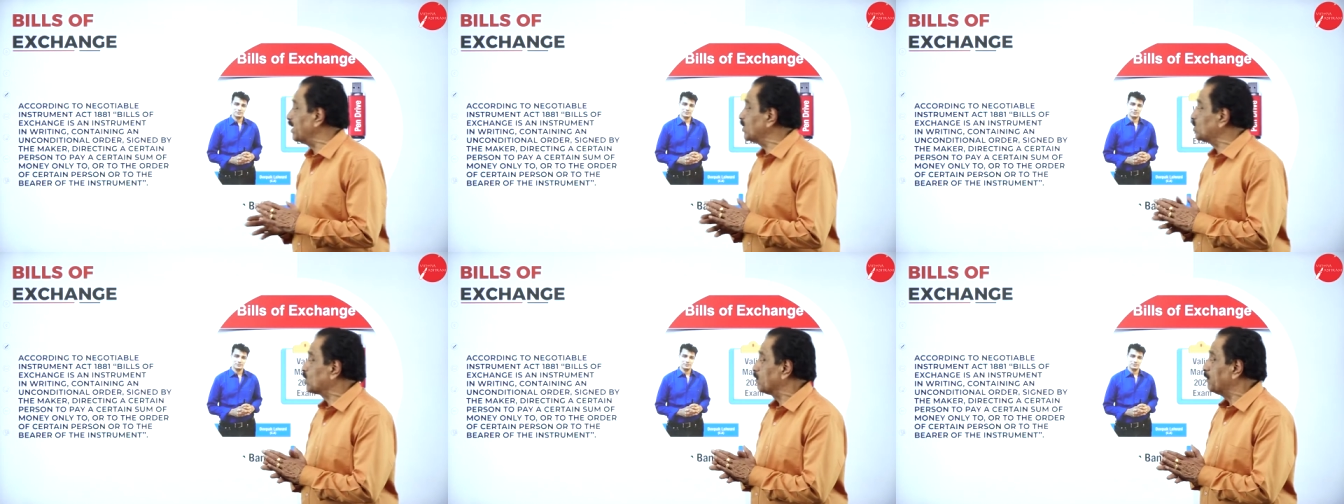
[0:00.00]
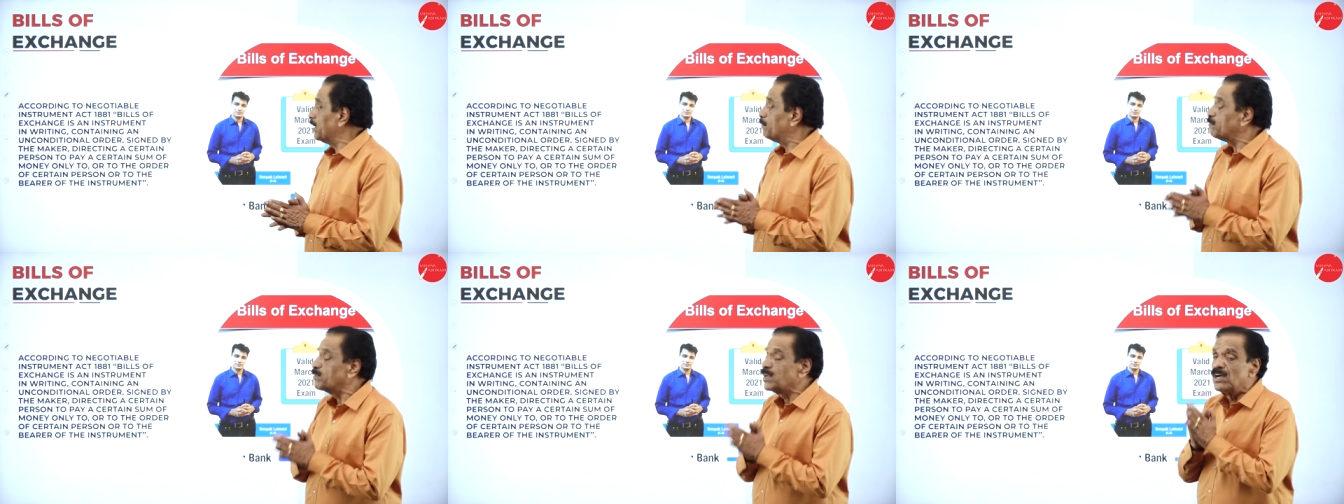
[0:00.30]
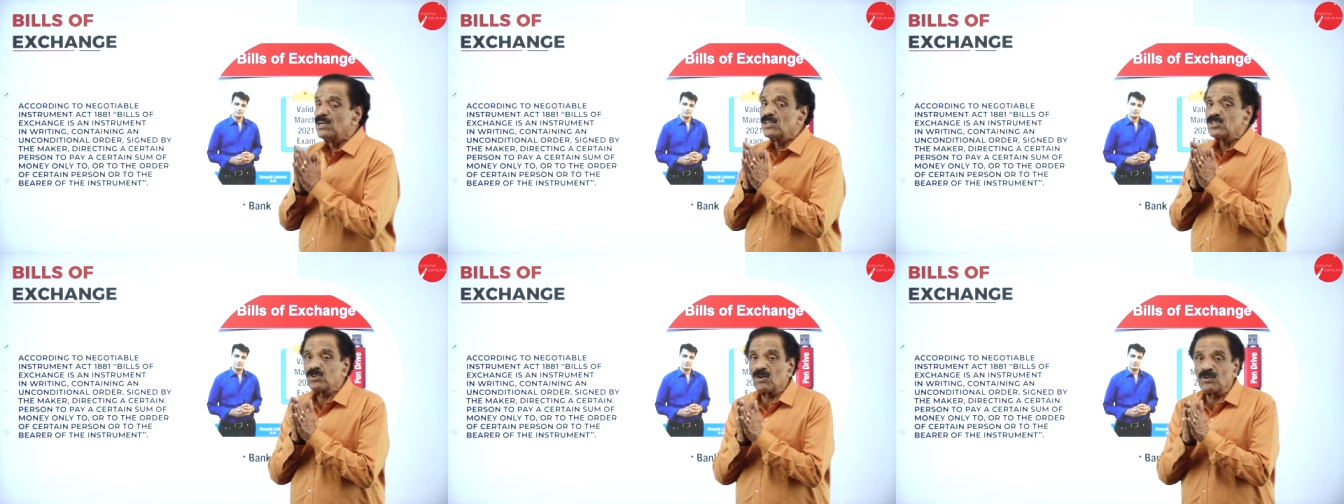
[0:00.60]
instrument.
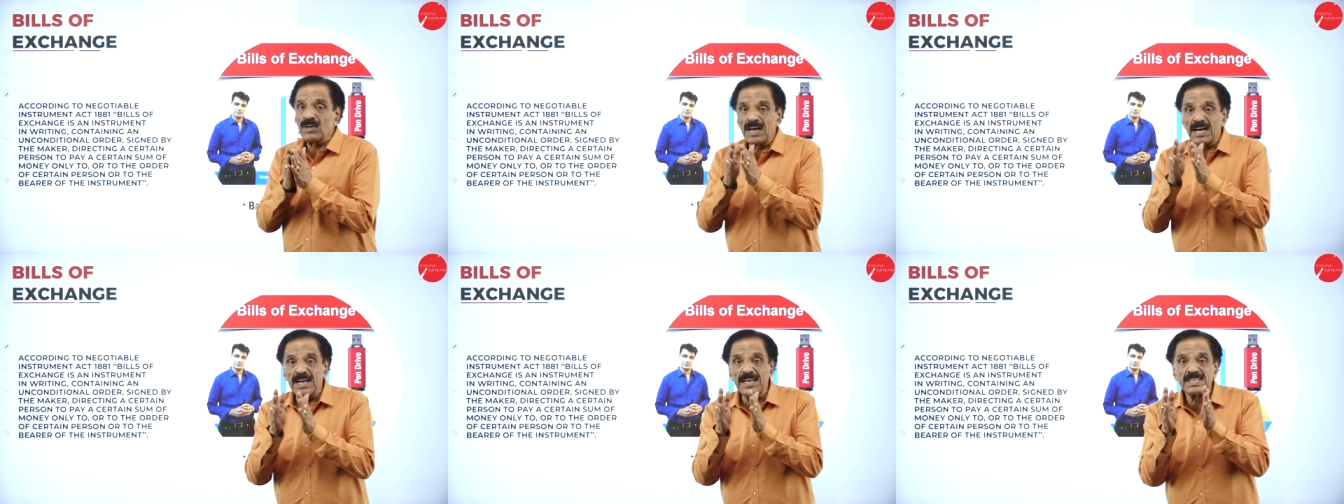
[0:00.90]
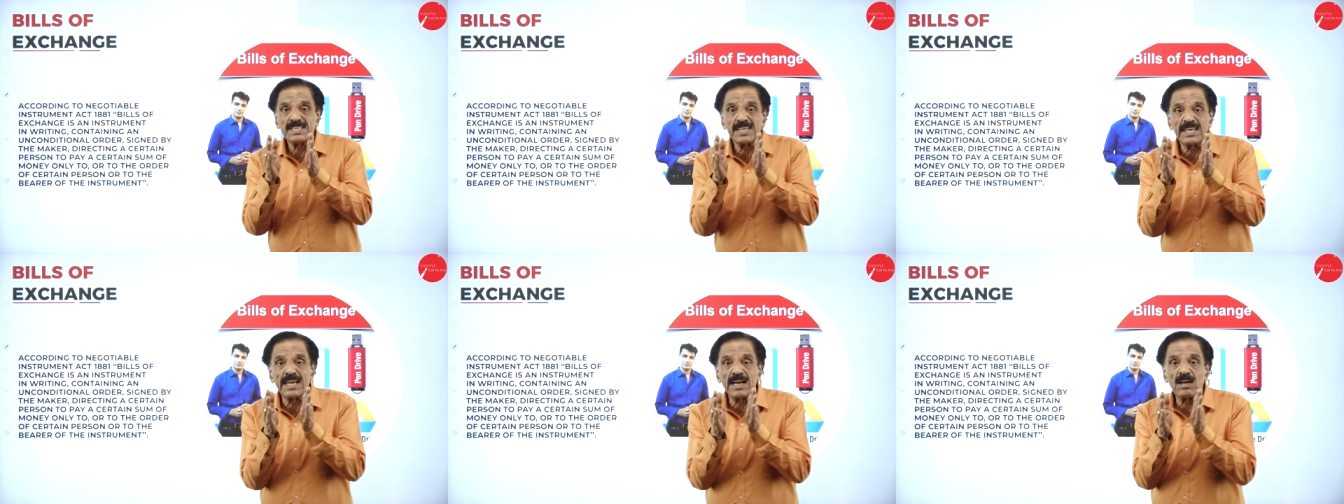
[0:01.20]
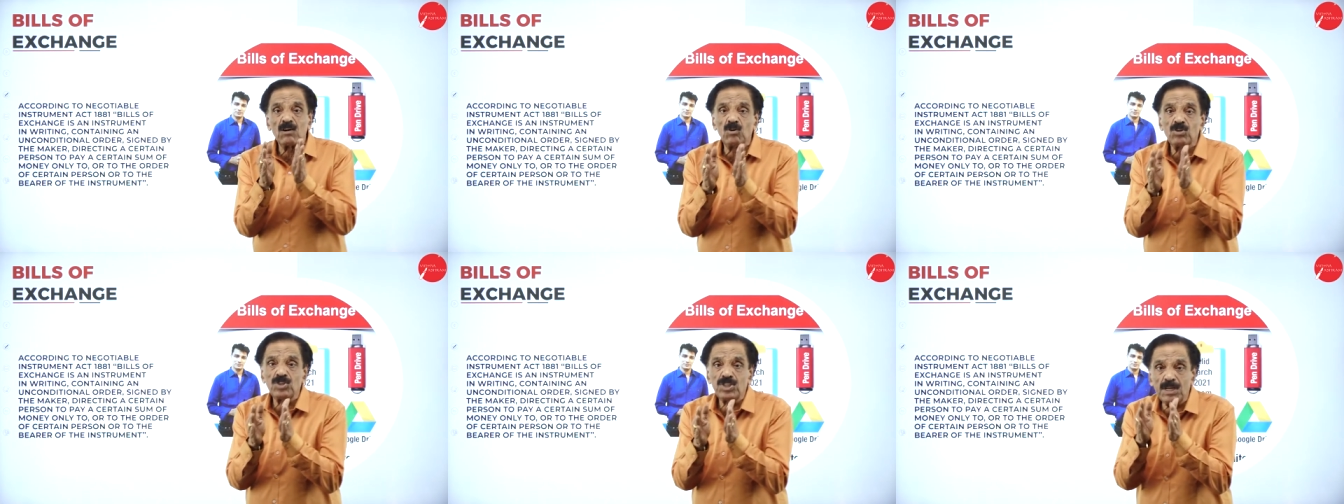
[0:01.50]
So it is a
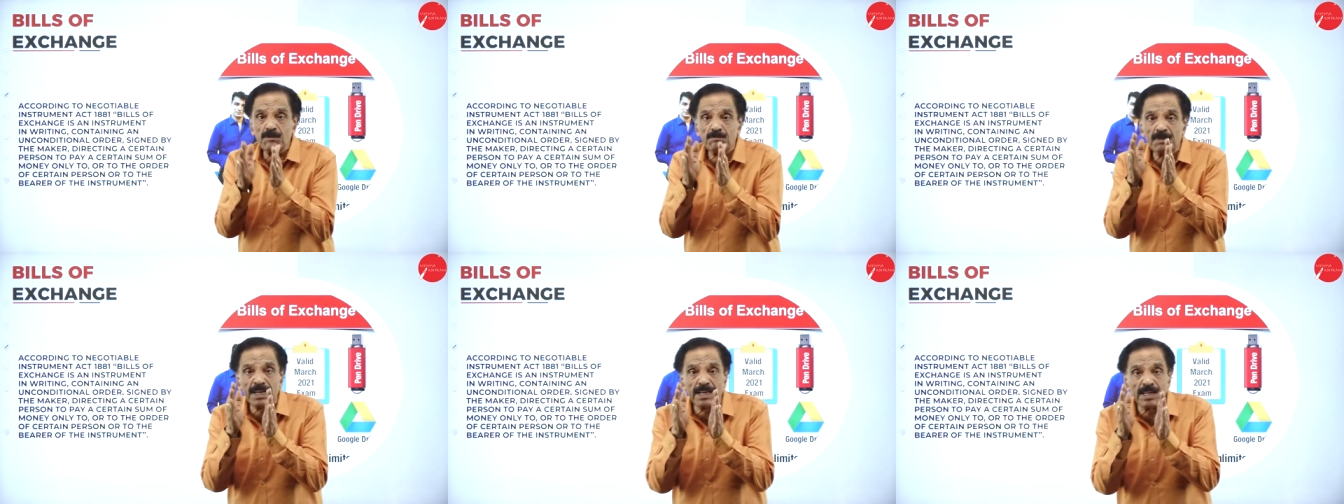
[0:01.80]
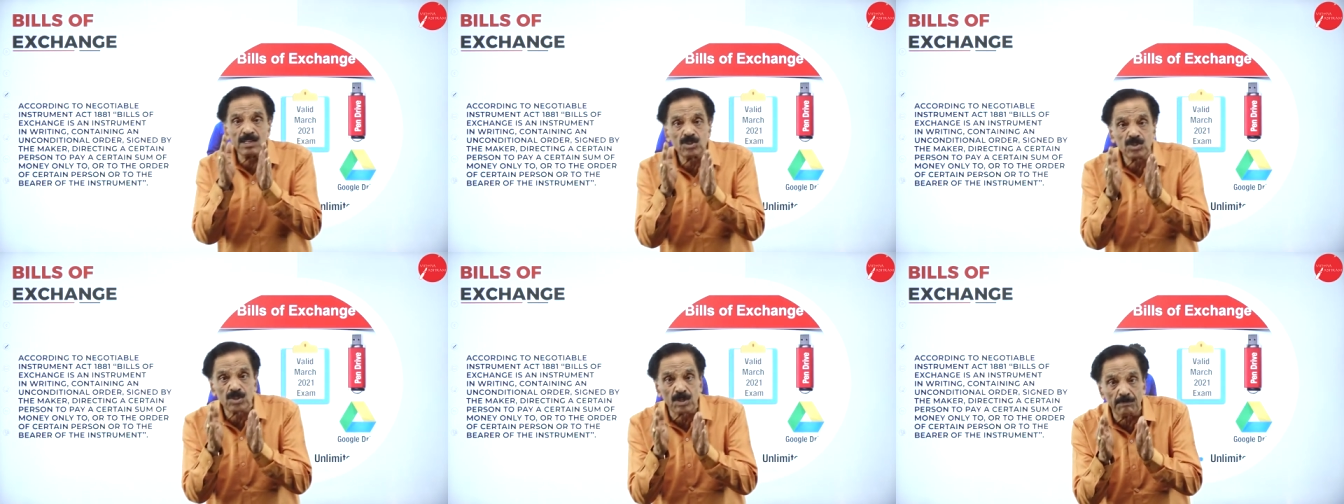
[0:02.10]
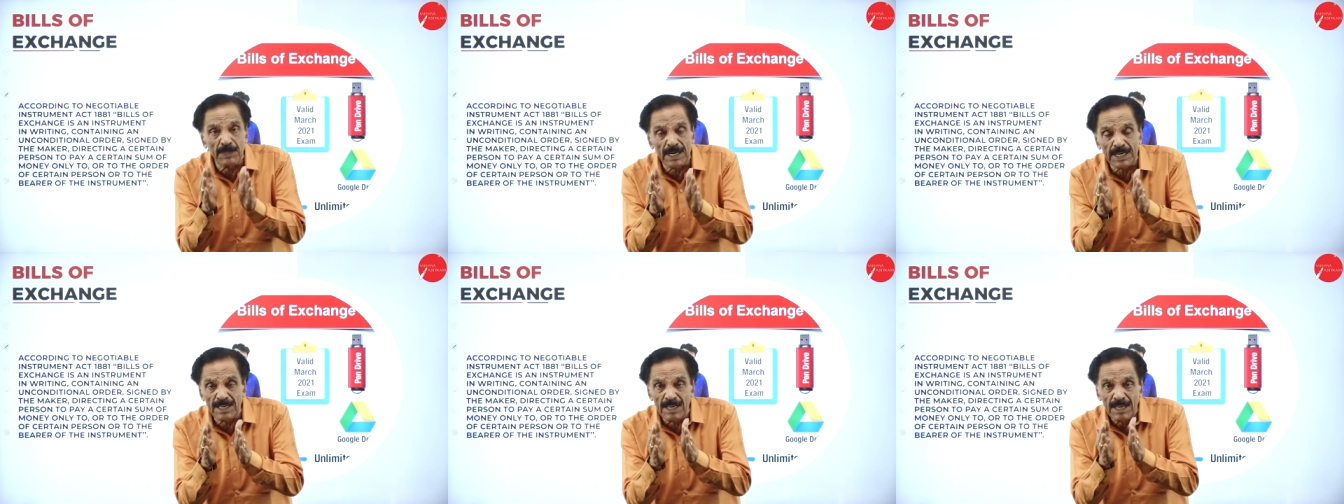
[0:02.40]
negotiable
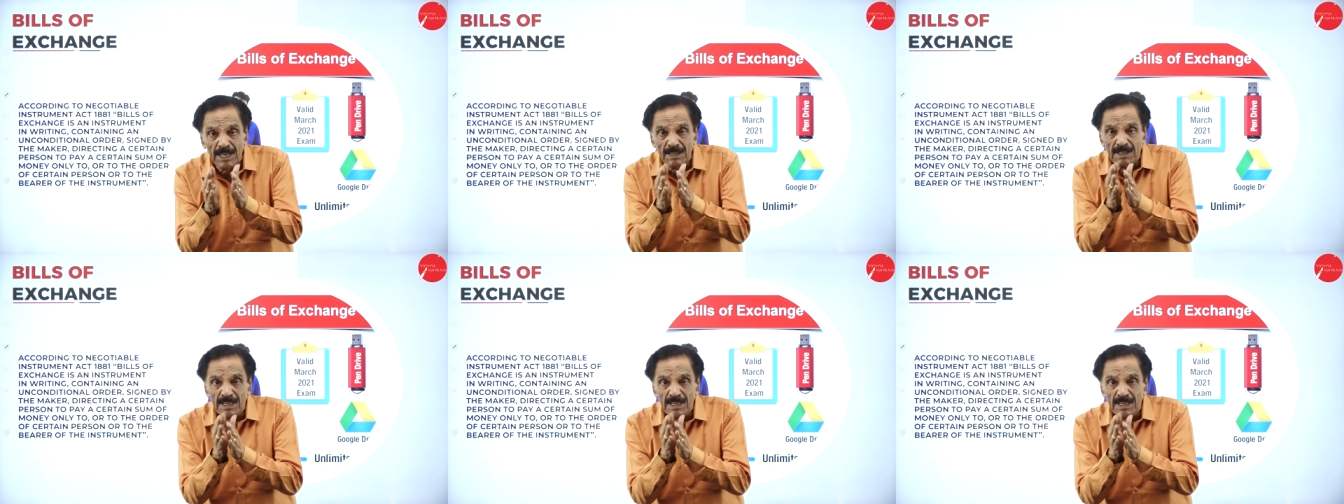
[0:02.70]
instrument.